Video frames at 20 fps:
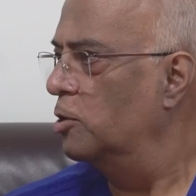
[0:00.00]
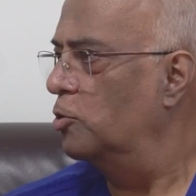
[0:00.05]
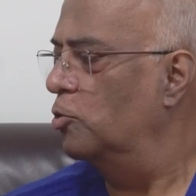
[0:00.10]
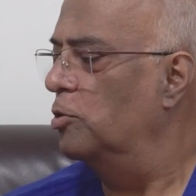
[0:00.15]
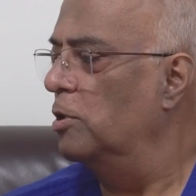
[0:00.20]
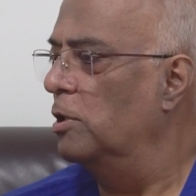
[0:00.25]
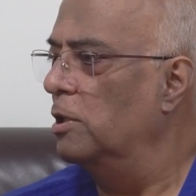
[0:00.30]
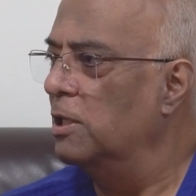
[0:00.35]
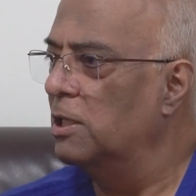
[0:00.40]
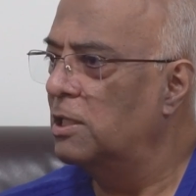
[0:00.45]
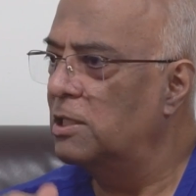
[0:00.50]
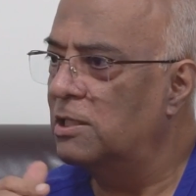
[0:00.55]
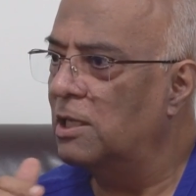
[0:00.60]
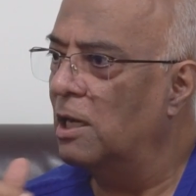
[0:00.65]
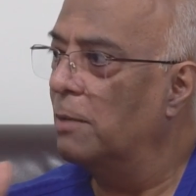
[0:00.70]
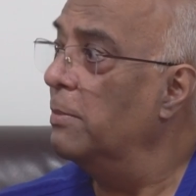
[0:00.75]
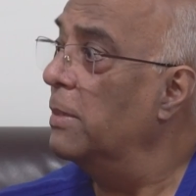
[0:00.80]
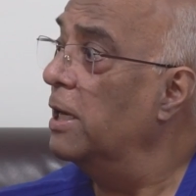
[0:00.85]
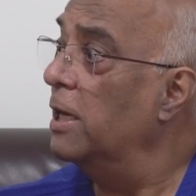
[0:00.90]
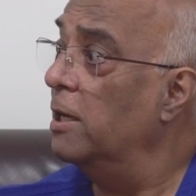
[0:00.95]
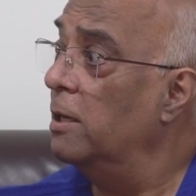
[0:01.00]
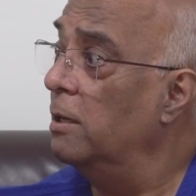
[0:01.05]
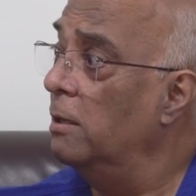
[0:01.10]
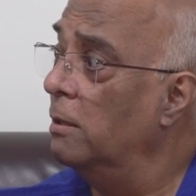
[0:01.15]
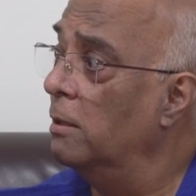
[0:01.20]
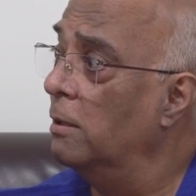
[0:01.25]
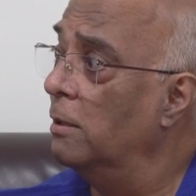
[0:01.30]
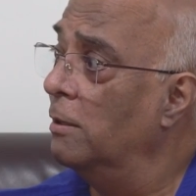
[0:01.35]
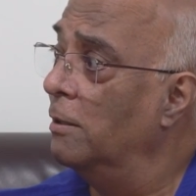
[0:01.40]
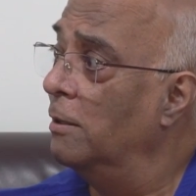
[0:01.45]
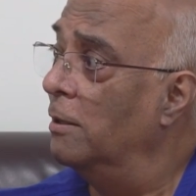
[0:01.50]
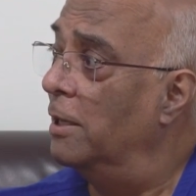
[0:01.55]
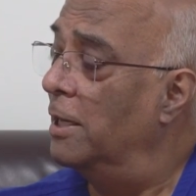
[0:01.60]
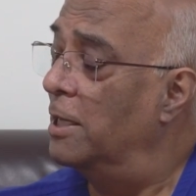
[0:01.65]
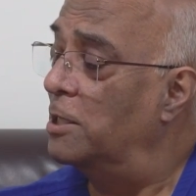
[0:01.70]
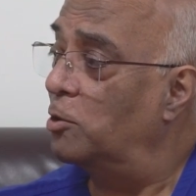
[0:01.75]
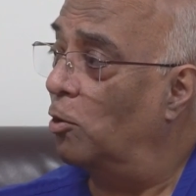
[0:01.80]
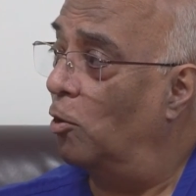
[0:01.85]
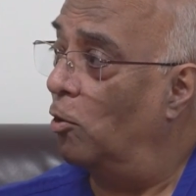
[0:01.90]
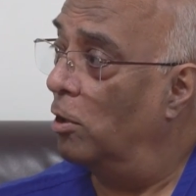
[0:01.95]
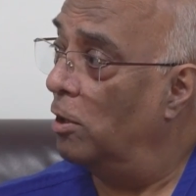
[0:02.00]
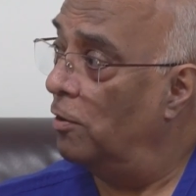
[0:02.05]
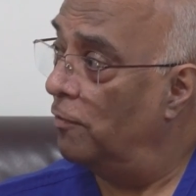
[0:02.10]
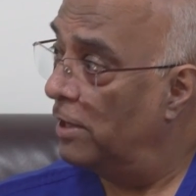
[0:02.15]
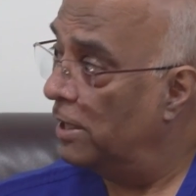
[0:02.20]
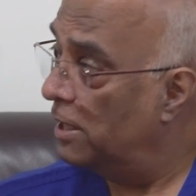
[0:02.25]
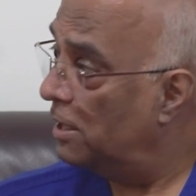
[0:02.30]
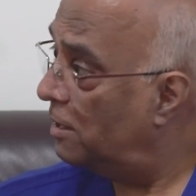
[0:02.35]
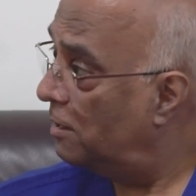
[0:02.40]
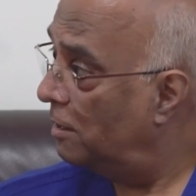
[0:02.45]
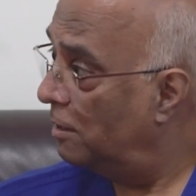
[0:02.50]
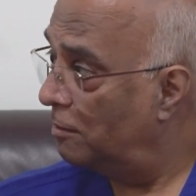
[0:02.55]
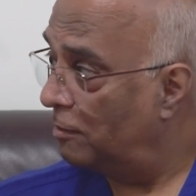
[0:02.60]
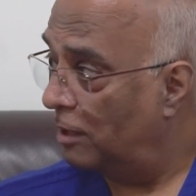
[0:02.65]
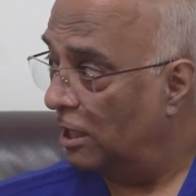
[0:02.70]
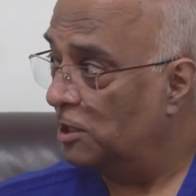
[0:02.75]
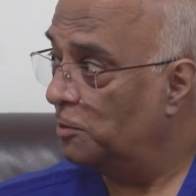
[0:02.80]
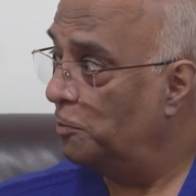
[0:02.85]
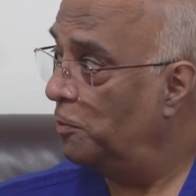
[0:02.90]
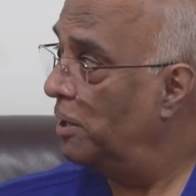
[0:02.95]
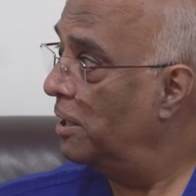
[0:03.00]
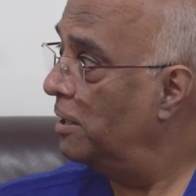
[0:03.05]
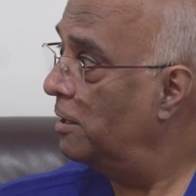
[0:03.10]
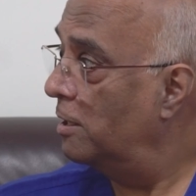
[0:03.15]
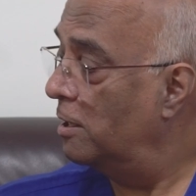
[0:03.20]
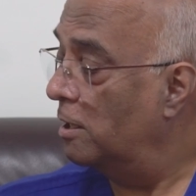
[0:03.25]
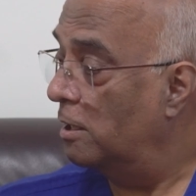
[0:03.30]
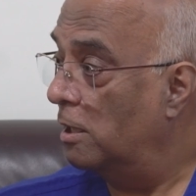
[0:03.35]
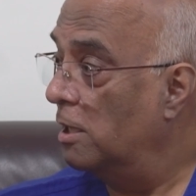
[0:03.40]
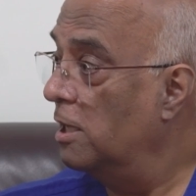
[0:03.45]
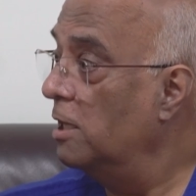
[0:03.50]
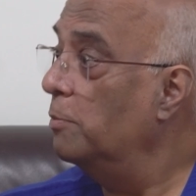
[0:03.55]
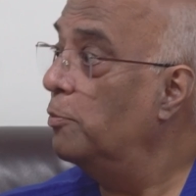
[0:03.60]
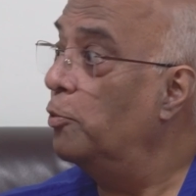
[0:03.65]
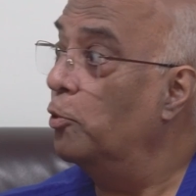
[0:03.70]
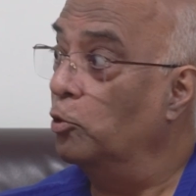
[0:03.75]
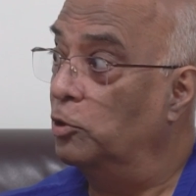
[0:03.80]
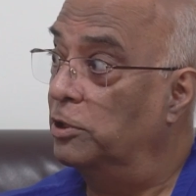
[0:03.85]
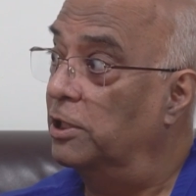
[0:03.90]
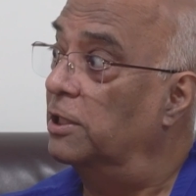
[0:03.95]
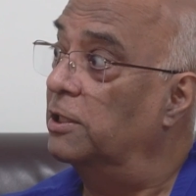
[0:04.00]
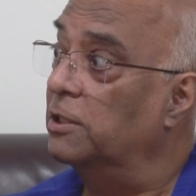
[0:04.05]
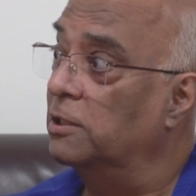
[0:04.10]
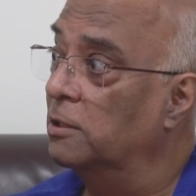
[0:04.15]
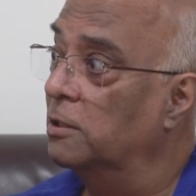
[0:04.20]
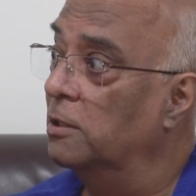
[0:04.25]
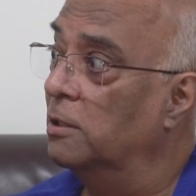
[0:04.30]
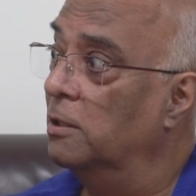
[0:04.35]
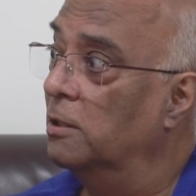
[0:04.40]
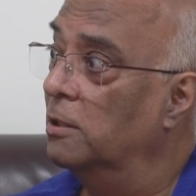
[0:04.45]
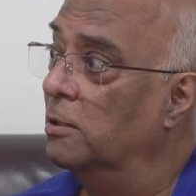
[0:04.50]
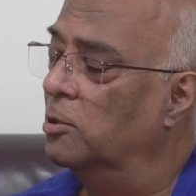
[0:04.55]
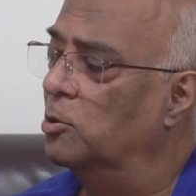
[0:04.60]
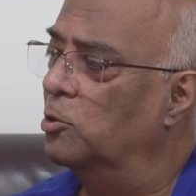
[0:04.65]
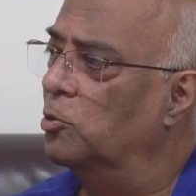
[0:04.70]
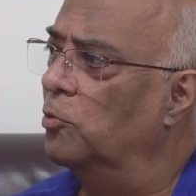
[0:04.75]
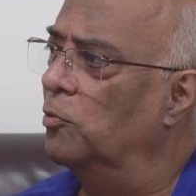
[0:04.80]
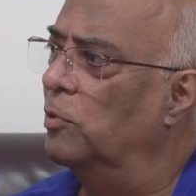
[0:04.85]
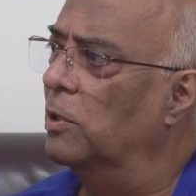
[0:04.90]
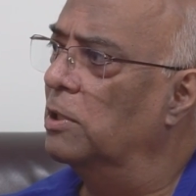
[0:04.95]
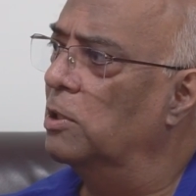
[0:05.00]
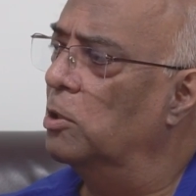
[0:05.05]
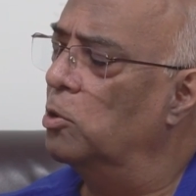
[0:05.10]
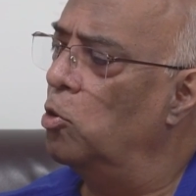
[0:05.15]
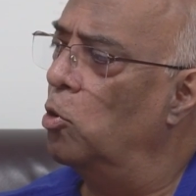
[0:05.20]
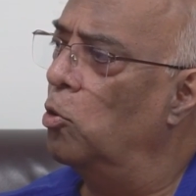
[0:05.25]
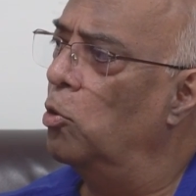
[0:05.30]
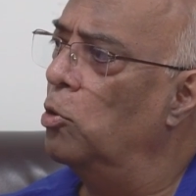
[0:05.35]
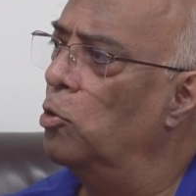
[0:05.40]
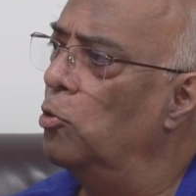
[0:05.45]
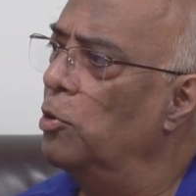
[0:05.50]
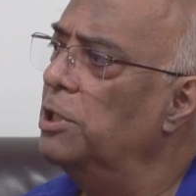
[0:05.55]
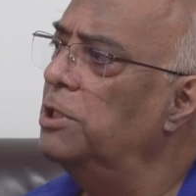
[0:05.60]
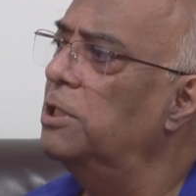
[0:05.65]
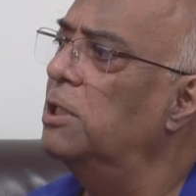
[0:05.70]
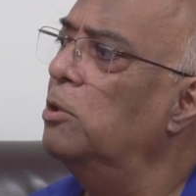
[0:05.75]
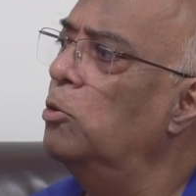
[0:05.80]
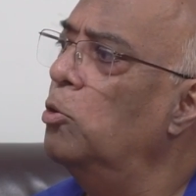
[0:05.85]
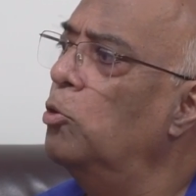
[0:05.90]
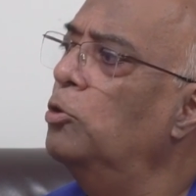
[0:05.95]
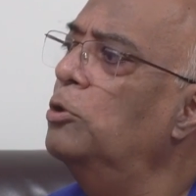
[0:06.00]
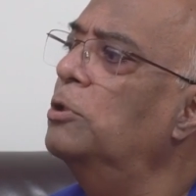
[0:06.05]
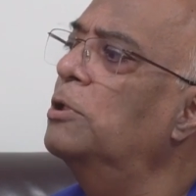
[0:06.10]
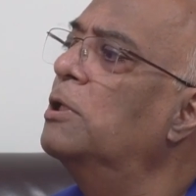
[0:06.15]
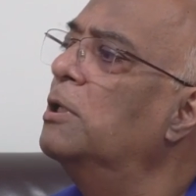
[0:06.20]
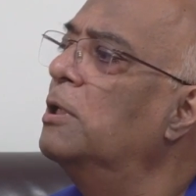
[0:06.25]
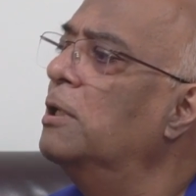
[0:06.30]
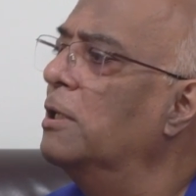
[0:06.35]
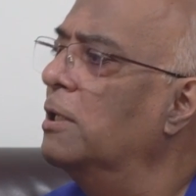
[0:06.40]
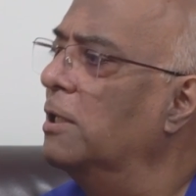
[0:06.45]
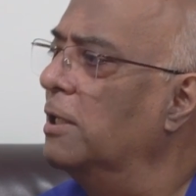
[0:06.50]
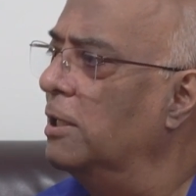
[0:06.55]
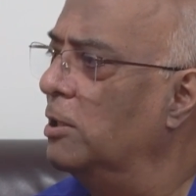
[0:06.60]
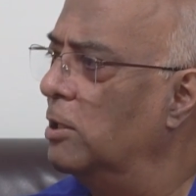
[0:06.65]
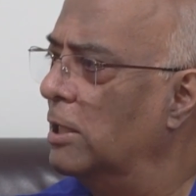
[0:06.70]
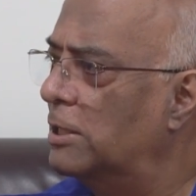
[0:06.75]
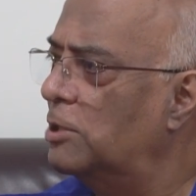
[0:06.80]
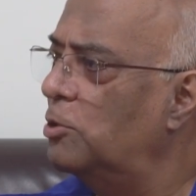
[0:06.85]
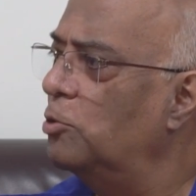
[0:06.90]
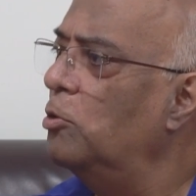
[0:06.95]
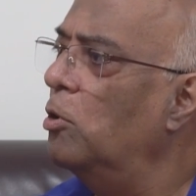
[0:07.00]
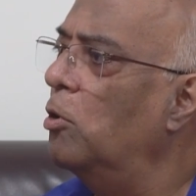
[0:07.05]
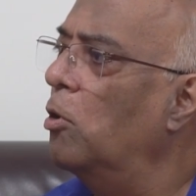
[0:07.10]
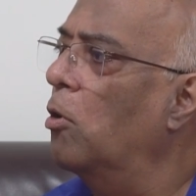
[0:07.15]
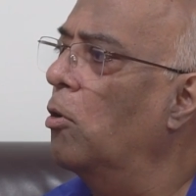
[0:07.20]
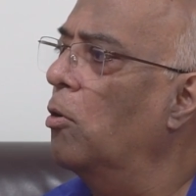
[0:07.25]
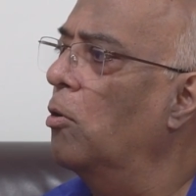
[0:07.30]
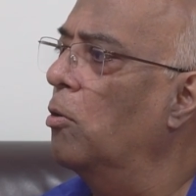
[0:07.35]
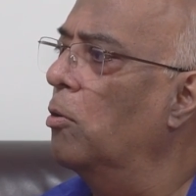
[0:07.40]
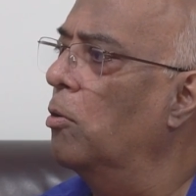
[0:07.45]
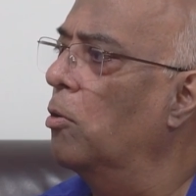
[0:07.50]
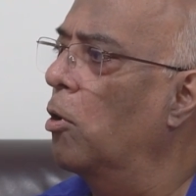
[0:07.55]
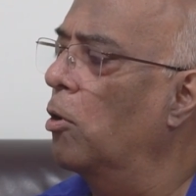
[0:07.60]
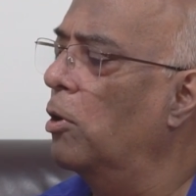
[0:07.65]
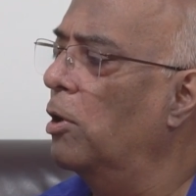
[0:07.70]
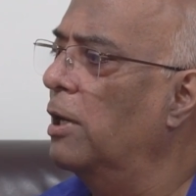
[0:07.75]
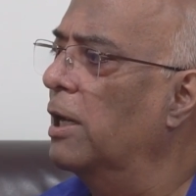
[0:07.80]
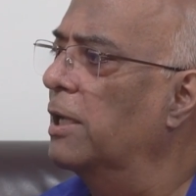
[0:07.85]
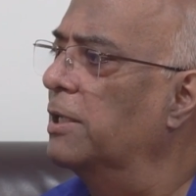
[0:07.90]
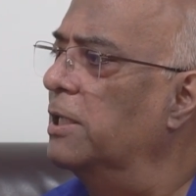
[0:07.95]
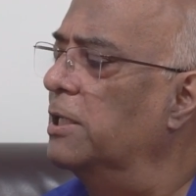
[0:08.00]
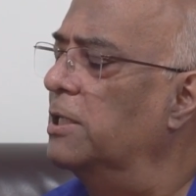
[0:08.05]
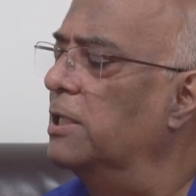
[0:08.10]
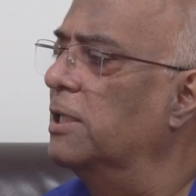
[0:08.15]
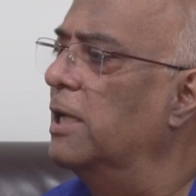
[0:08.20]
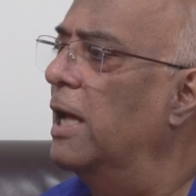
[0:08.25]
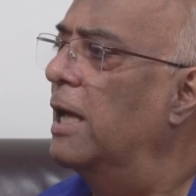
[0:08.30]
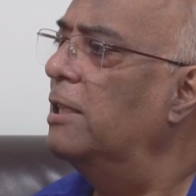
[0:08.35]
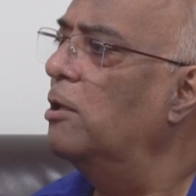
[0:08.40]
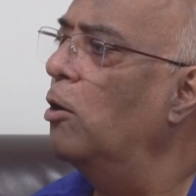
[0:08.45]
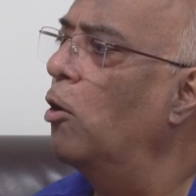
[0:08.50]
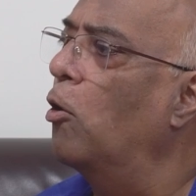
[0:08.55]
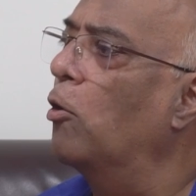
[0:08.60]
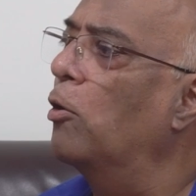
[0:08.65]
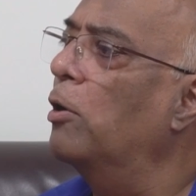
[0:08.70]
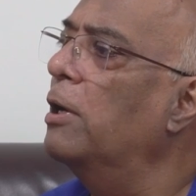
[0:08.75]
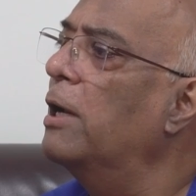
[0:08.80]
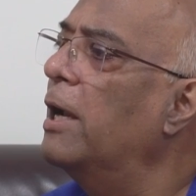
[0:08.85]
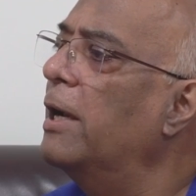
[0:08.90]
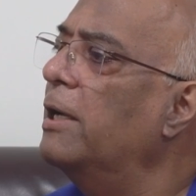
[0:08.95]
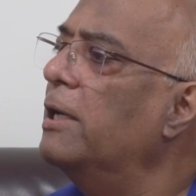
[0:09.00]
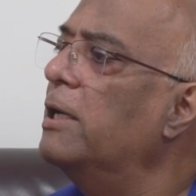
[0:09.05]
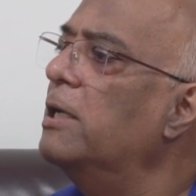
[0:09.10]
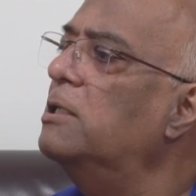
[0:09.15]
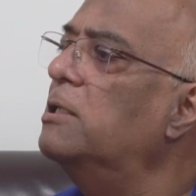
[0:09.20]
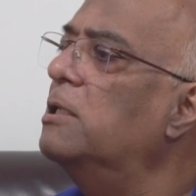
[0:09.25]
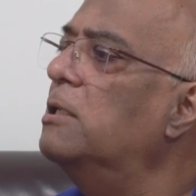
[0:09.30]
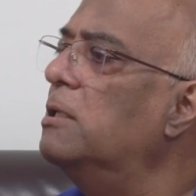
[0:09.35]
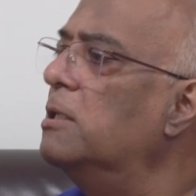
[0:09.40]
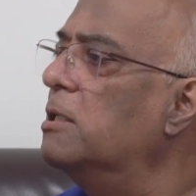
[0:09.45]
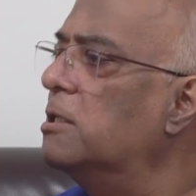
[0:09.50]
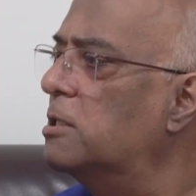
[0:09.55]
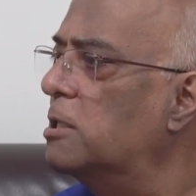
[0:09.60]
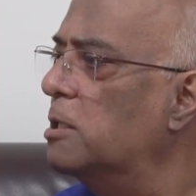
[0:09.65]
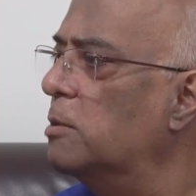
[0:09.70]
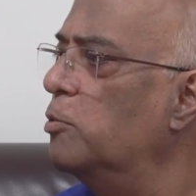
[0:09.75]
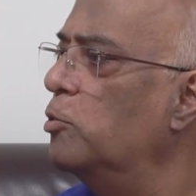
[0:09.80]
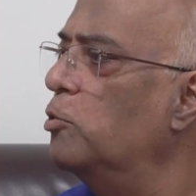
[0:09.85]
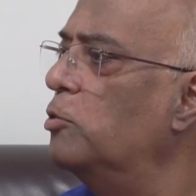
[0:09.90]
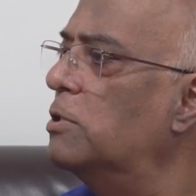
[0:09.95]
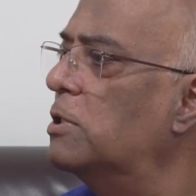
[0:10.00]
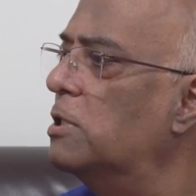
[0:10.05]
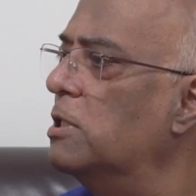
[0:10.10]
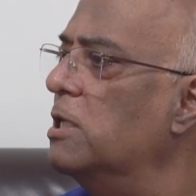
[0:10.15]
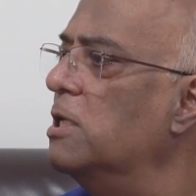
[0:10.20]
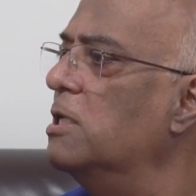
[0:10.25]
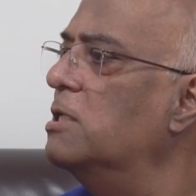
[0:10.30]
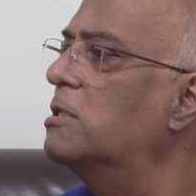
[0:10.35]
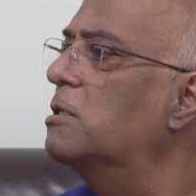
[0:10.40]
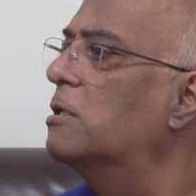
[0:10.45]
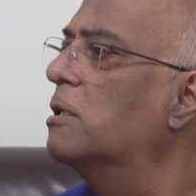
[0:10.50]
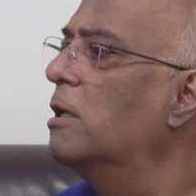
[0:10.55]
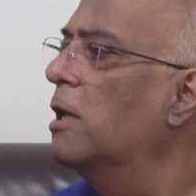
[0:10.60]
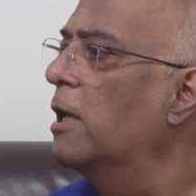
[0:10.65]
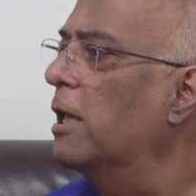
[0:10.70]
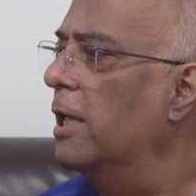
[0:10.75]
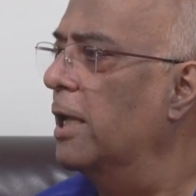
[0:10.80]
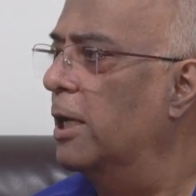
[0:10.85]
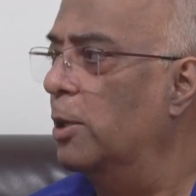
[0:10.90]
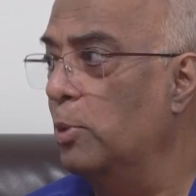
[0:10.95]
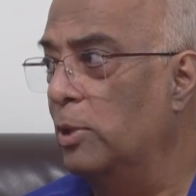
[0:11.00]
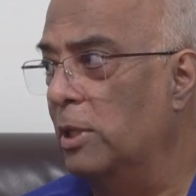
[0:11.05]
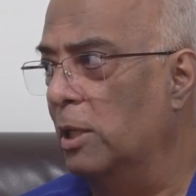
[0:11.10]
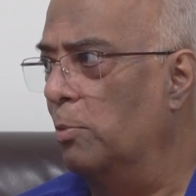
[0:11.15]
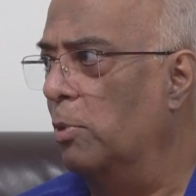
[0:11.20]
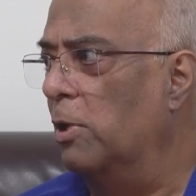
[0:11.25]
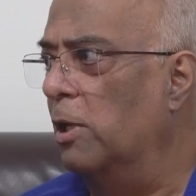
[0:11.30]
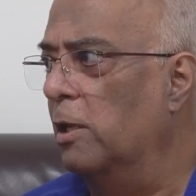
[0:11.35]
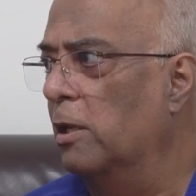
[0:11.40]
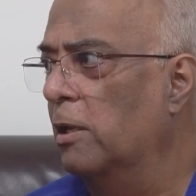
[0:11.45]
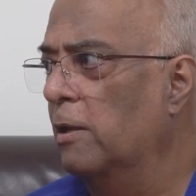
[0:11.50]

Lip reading: So the lists are made, it's all a very transparent and a clean process. So when the donation goes, it gets to the organization, and the organization distributes these equitably.